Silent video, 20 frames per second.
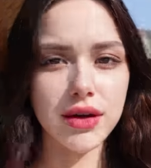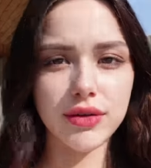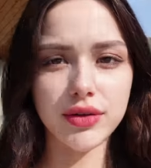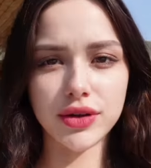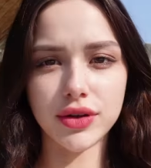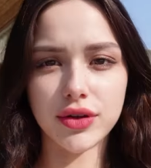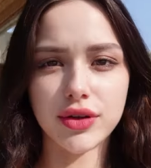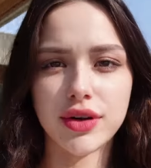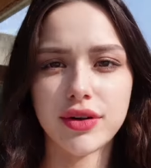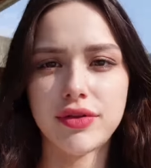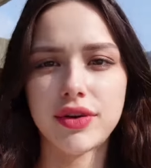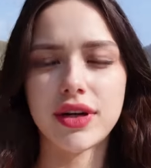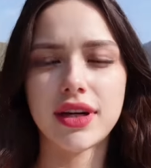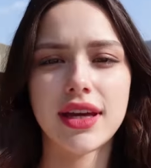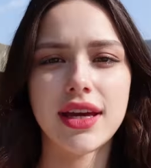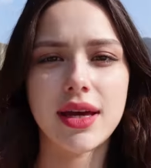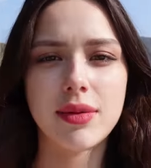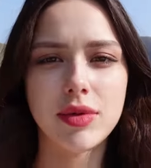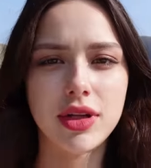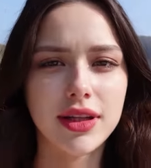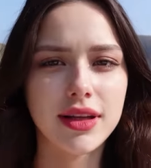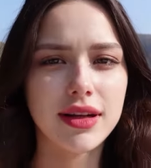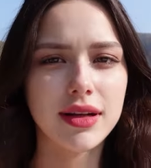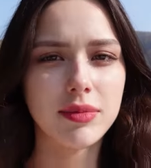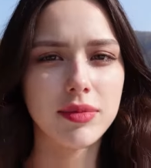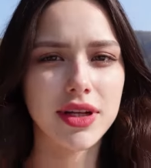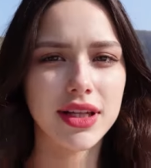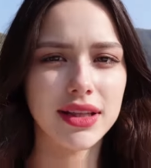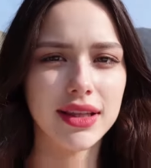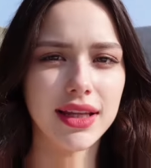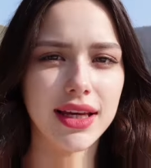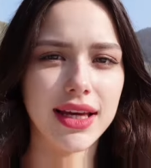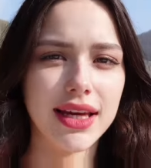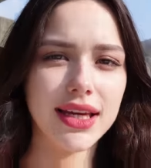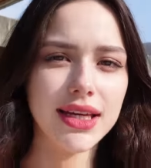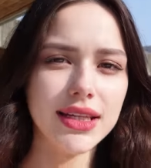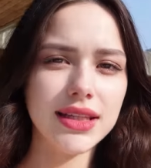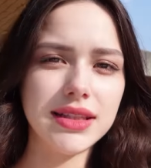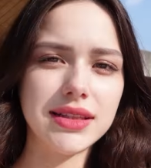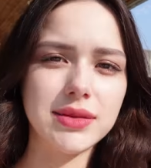Photographer came a little bit
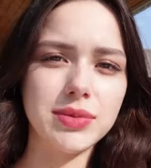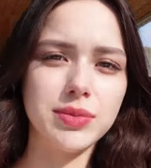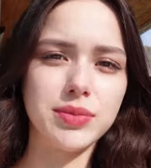late,